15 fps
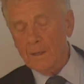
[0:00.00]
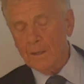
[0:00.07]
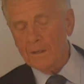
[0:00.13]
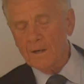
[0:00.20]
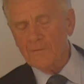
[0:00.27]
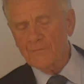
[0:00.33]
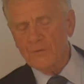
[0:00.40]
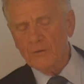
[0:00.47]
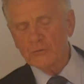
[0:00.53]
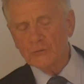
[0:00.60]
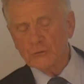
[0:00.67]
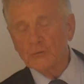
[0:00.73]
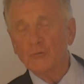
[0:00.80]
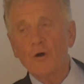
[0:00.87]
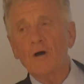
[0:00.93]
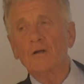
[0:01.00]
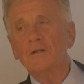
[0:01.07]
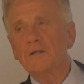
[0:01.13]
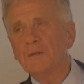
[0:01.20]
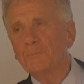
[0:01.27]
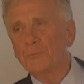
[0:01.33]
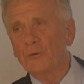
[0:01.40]
And I felt
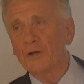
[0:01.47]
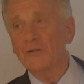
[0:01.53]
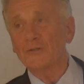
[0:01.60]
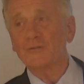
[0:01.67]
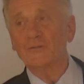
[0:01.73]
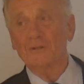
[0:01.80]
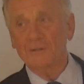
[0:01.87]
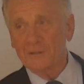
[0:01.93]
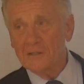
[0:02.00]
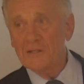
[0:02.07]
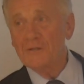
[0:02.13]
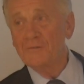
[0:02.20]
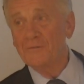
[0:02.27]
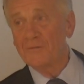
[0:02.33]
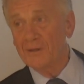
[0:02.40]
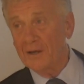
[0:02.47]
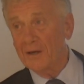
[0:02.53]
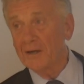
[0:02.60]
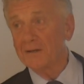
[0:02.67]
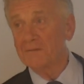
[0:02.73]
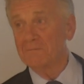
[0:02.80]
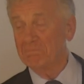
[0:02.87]
strongly impressed to leave
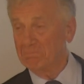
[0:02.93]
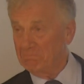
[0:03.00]
that